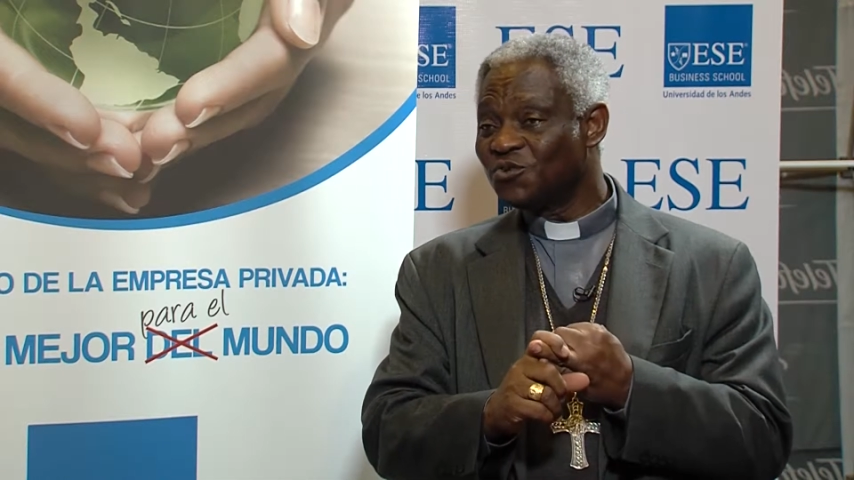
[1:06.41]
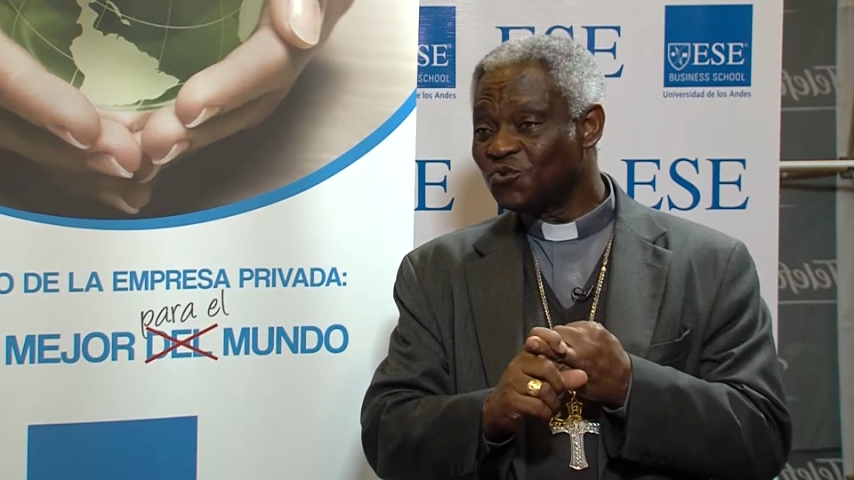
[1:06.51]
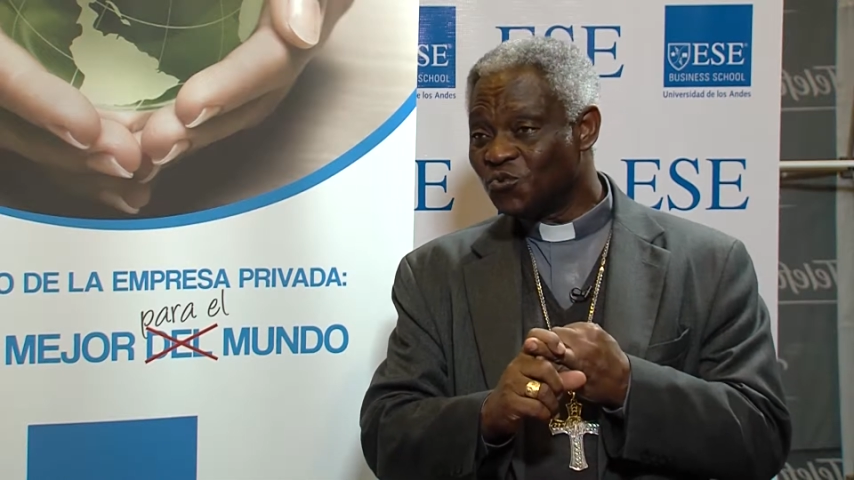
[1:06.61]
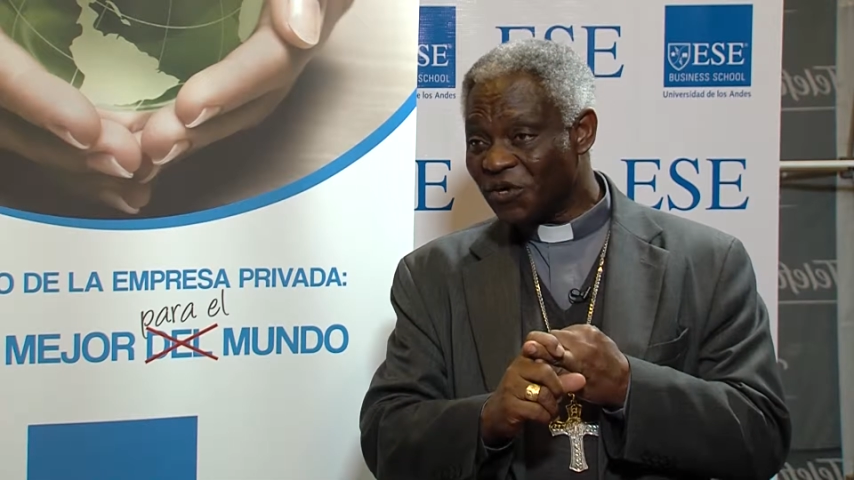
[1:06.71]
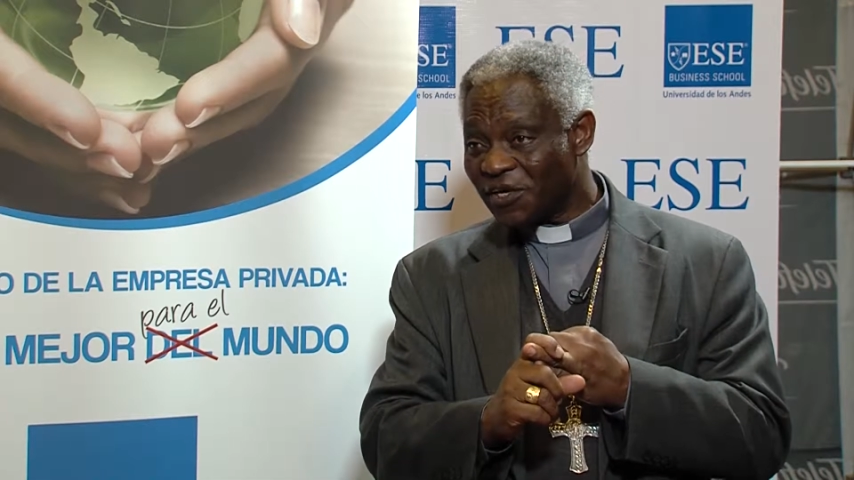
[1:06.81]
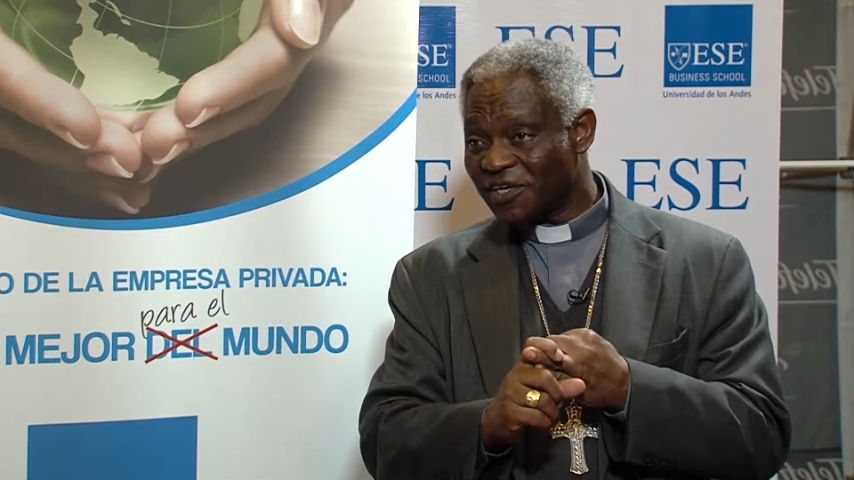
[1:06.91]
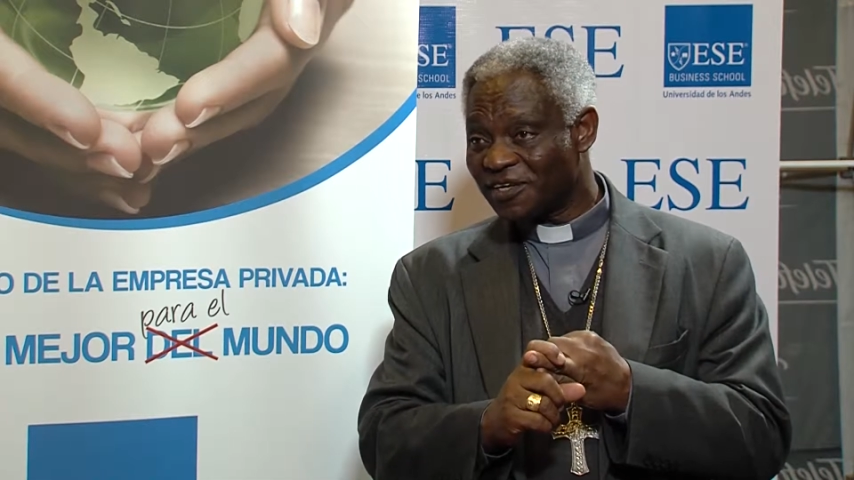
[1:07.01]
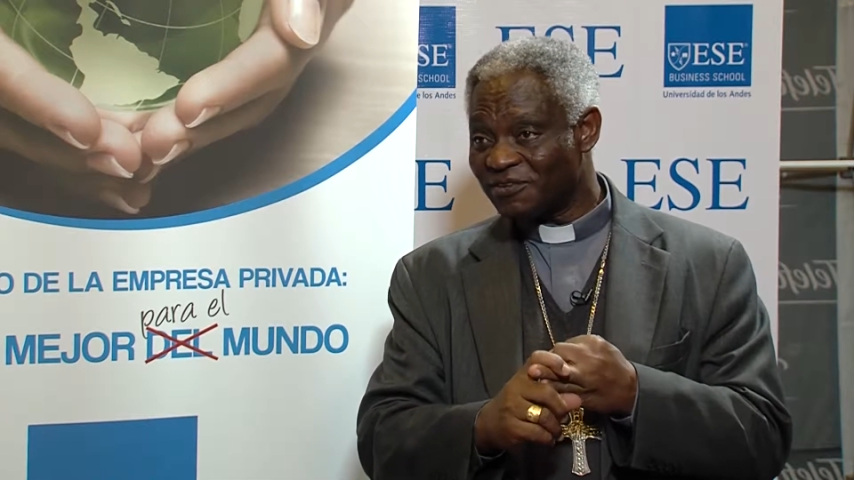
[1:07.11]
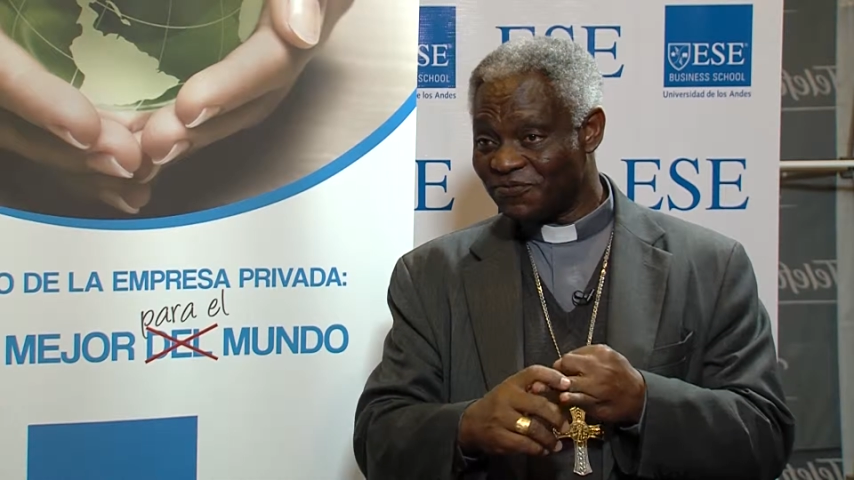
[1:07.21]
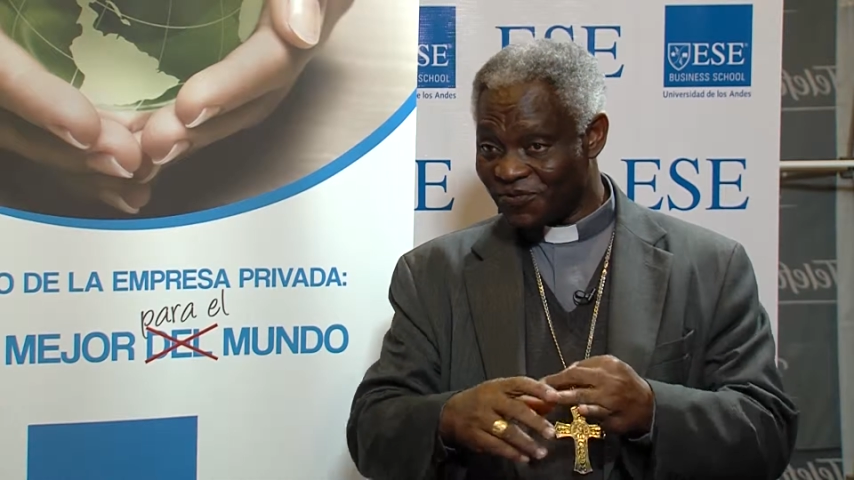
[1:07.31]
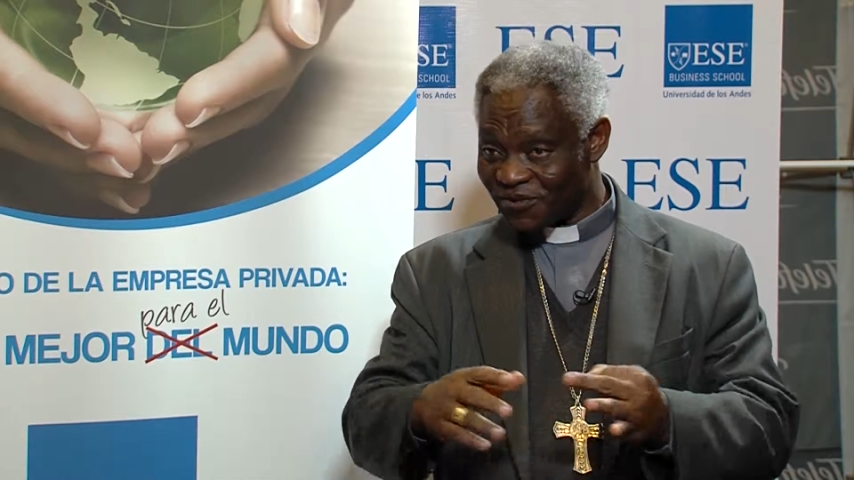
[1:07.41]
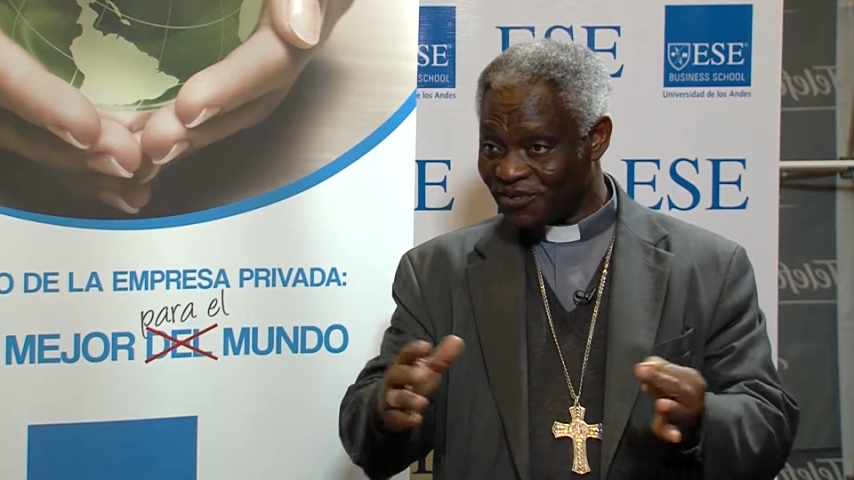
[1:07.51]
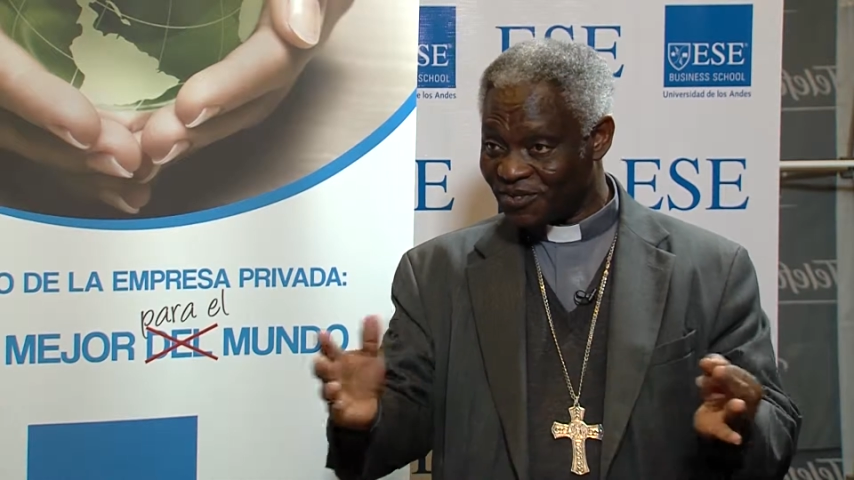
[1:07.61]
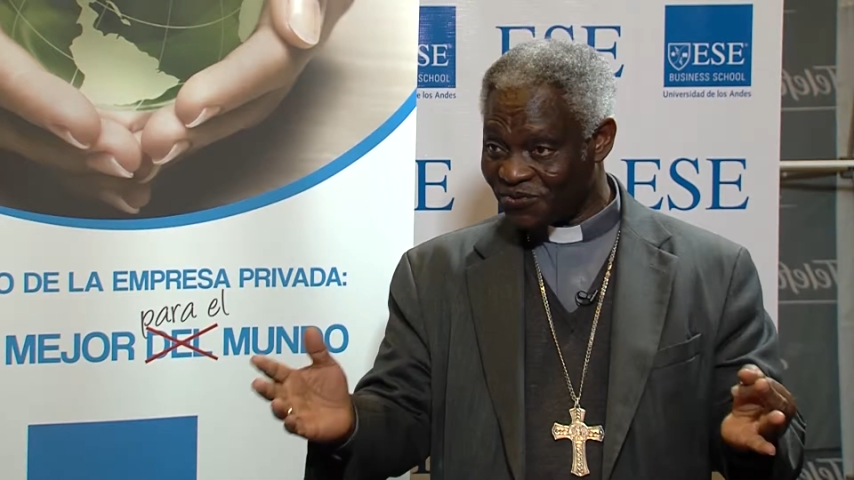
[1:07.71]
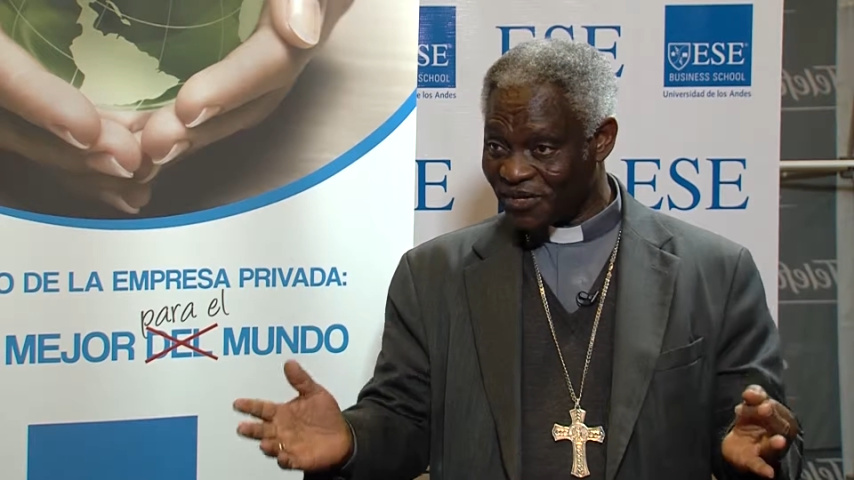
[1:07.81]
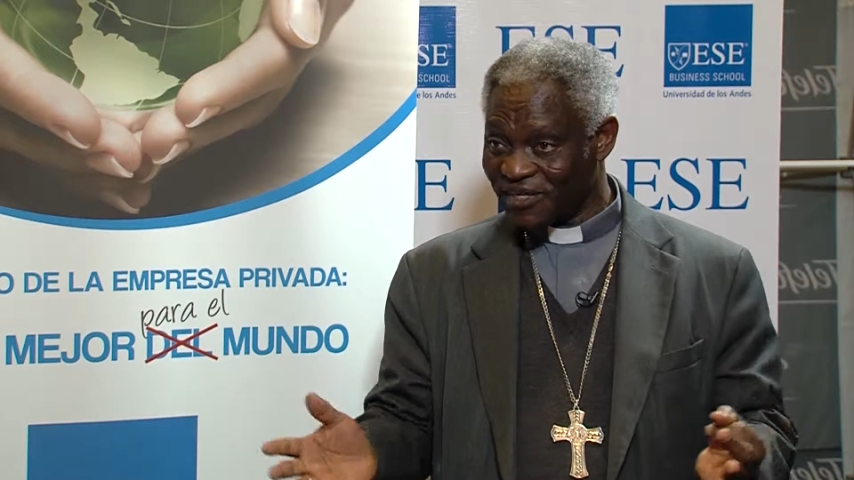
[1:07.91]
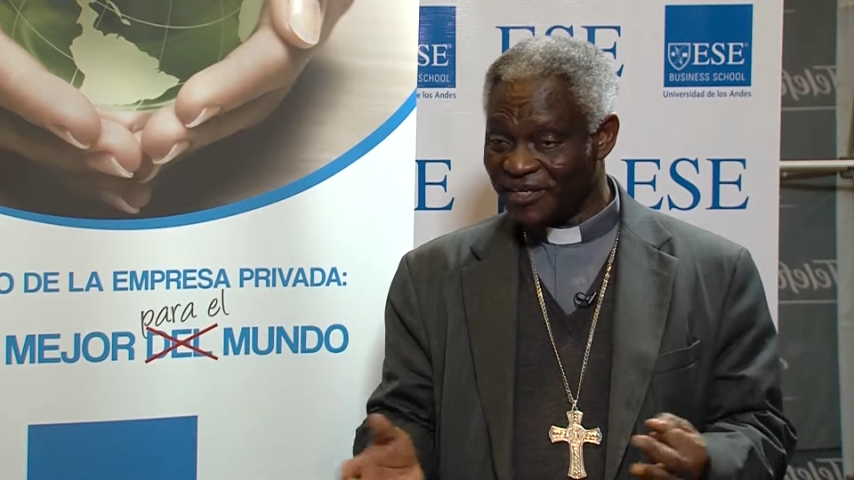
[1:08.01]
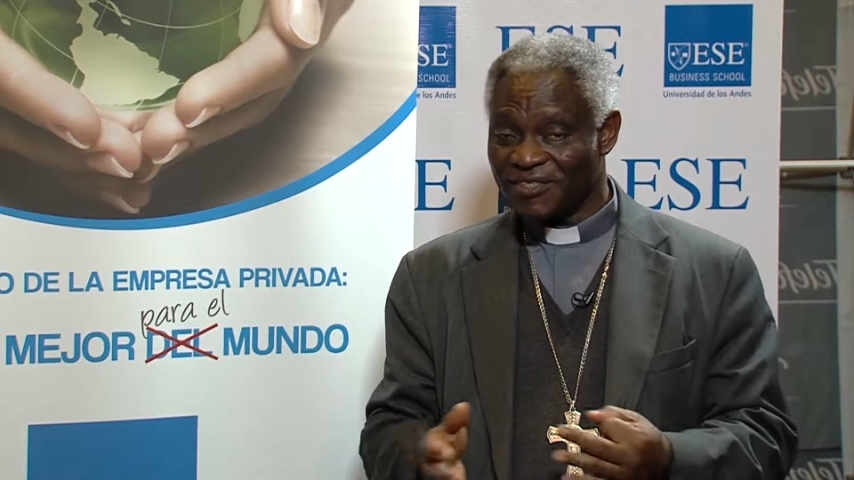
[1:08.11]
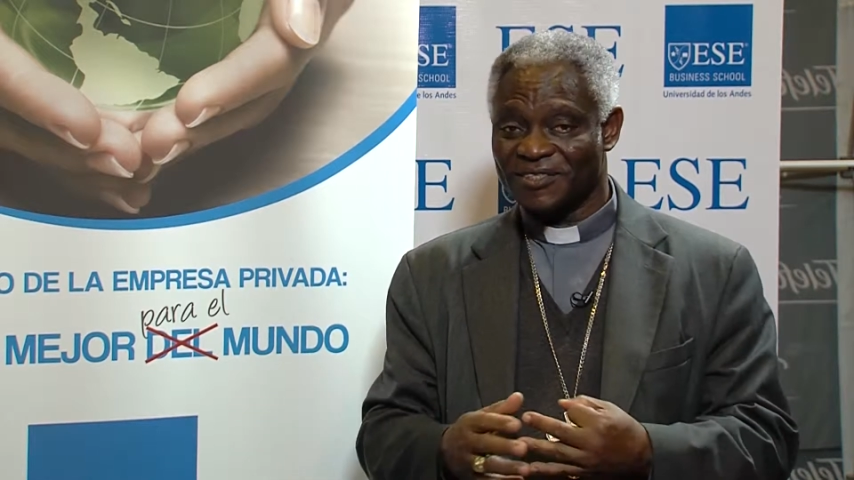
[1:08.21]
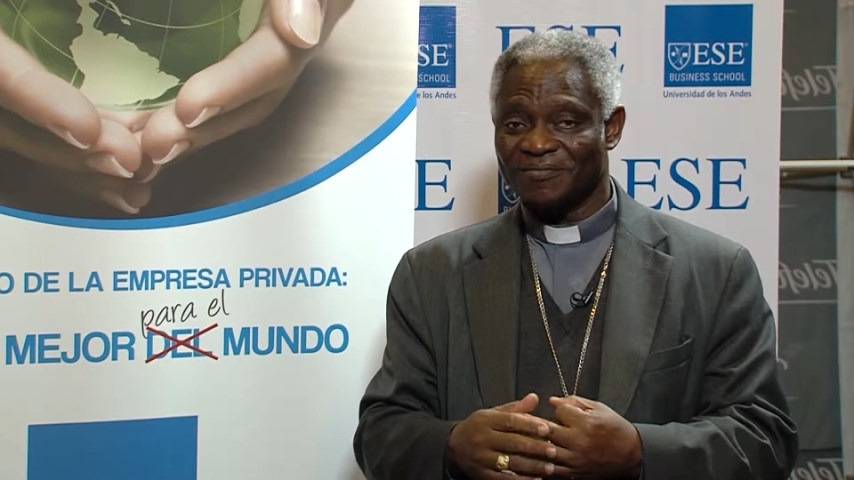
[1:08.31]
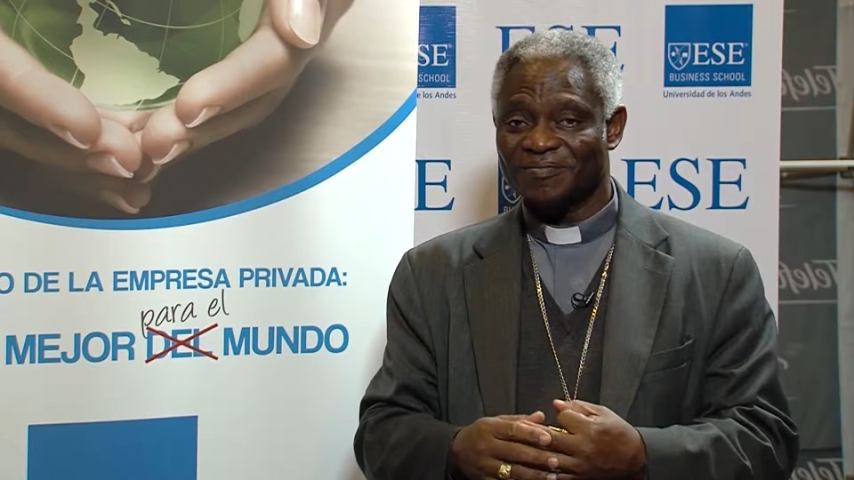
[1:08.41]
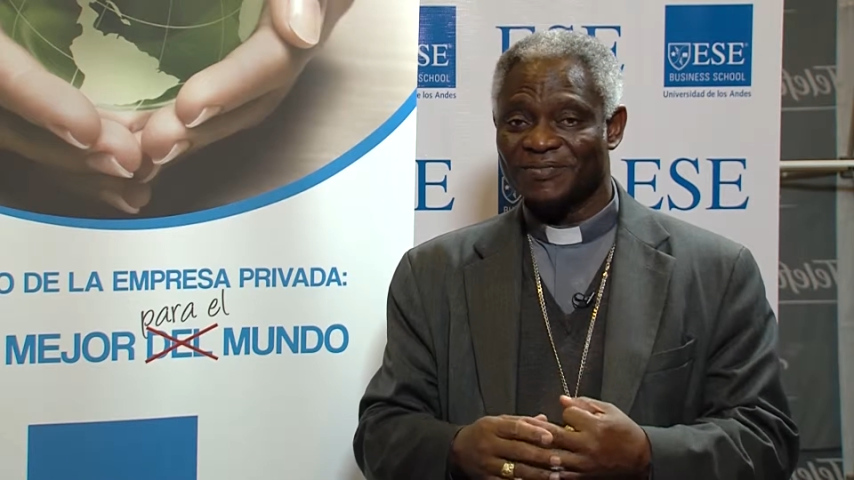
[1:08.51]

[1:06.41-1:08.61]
good work for the workers,